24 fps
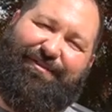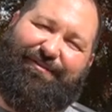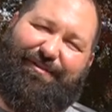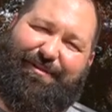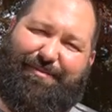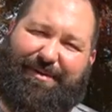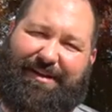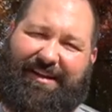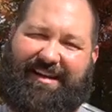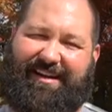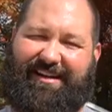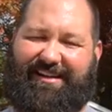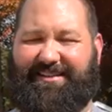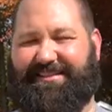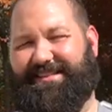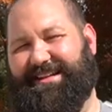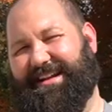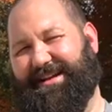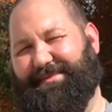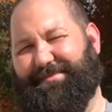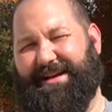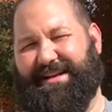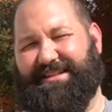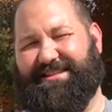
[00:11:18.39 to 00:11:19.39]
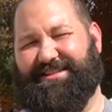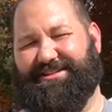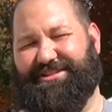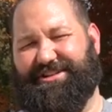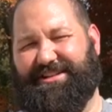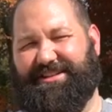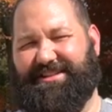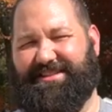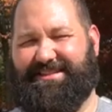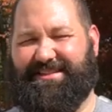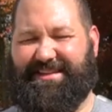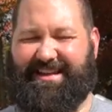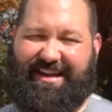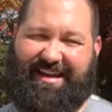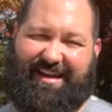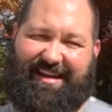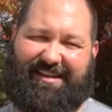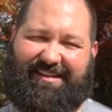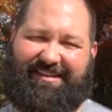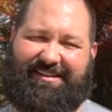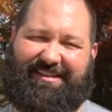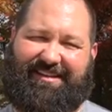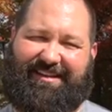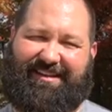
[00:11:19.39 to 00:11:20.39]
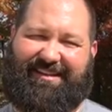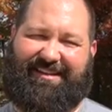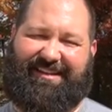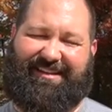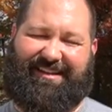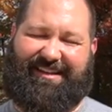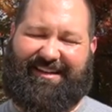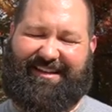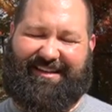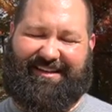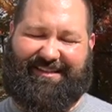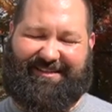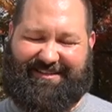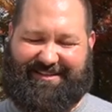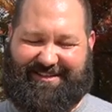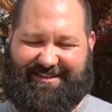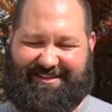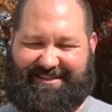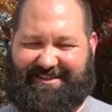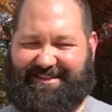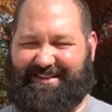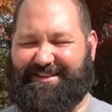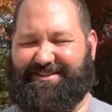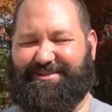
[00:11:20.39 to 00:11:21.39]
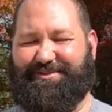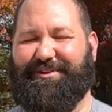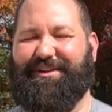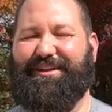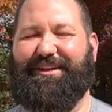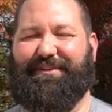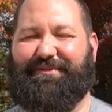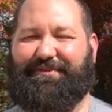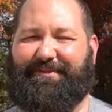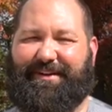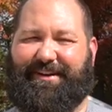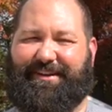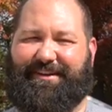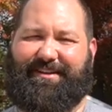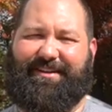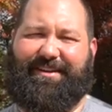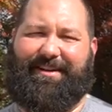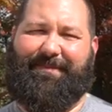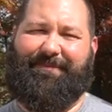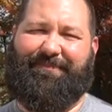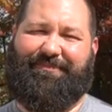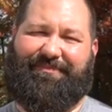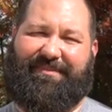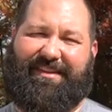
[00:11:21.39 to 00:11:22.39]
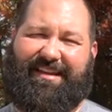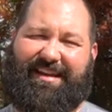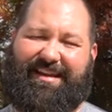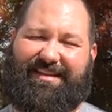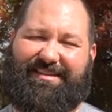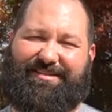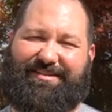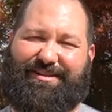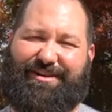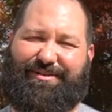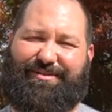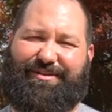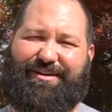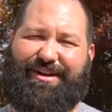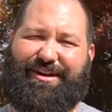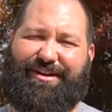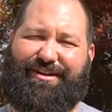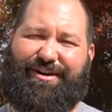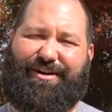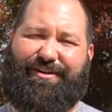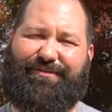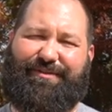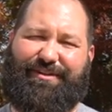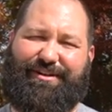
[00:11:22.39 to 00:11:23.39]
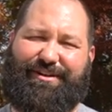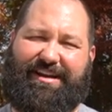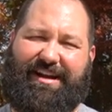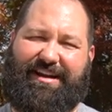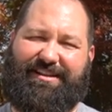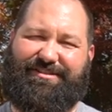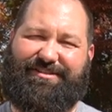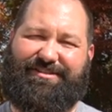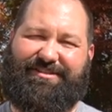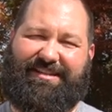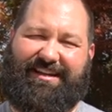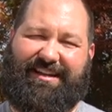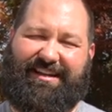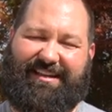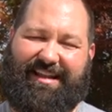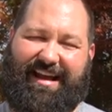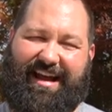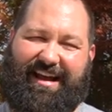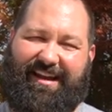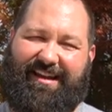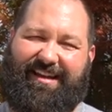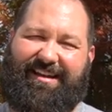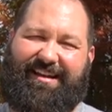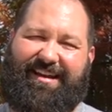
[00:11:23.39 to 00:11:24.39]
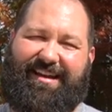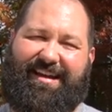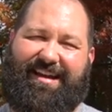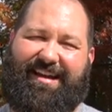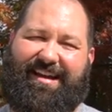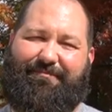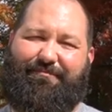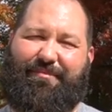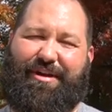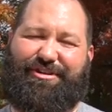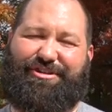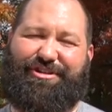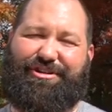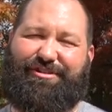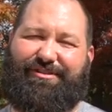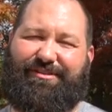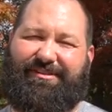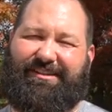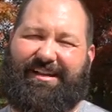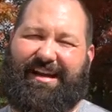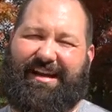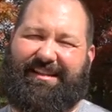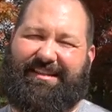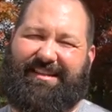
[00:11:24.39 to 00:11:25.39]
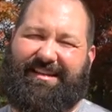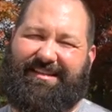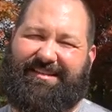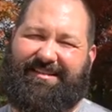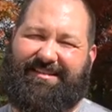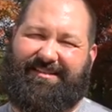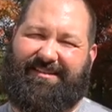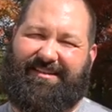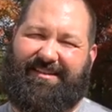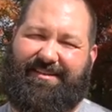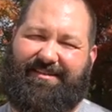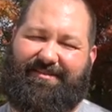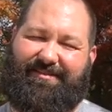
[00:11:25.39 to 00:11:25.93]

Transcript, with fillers: We've been getting a lot of messages, and it's really fun, and so hopefully you guys are seeing that. Make sure you like this